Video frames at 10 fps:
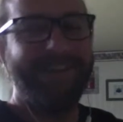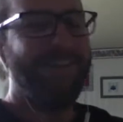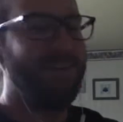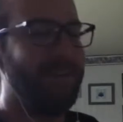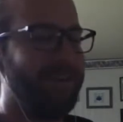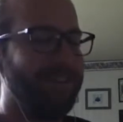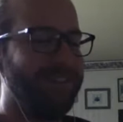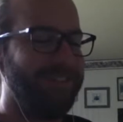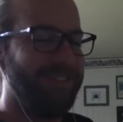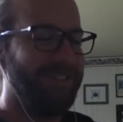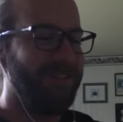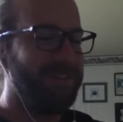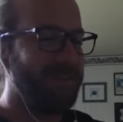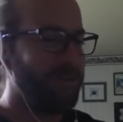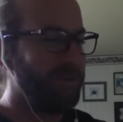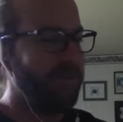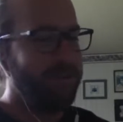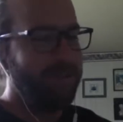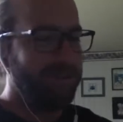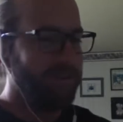Oh, also,
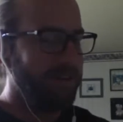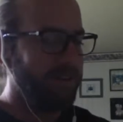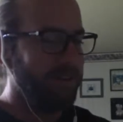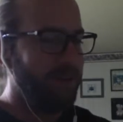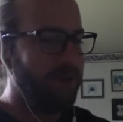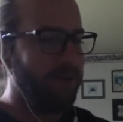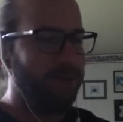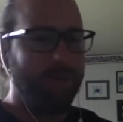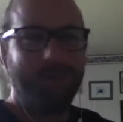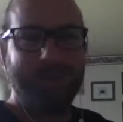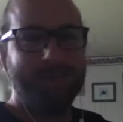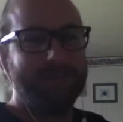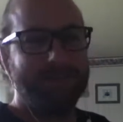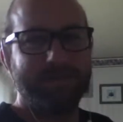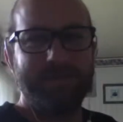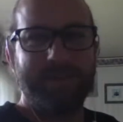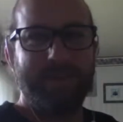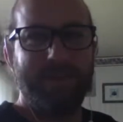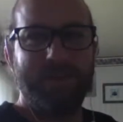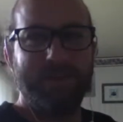you have 3 weeks,
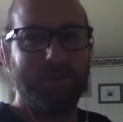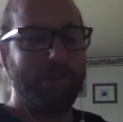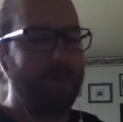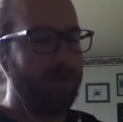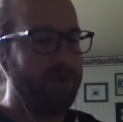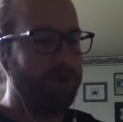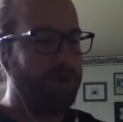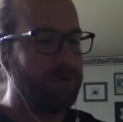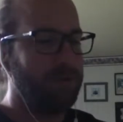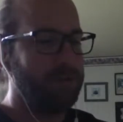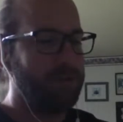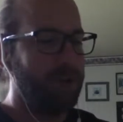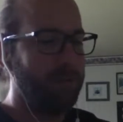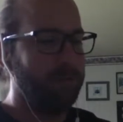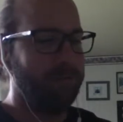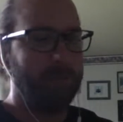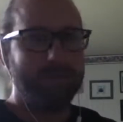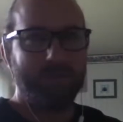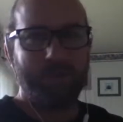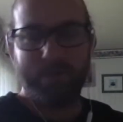and you guys are great with budgeting time, most
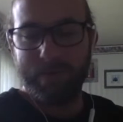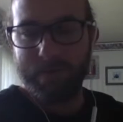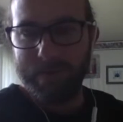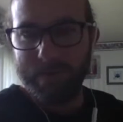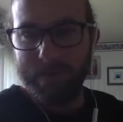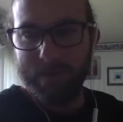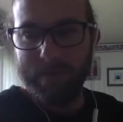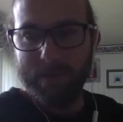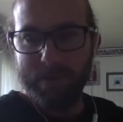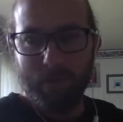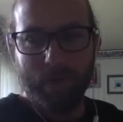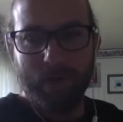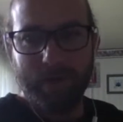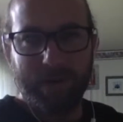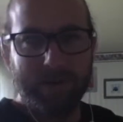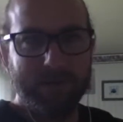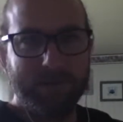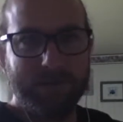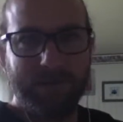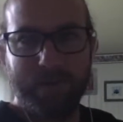of you. Is Pruitt on here
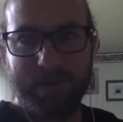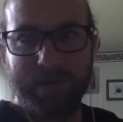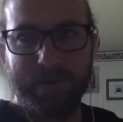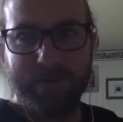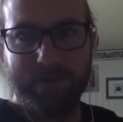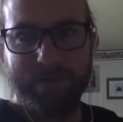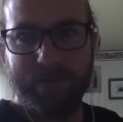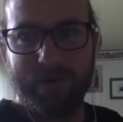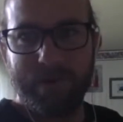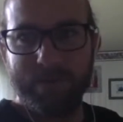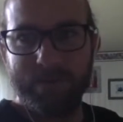so I can make fun of him or not?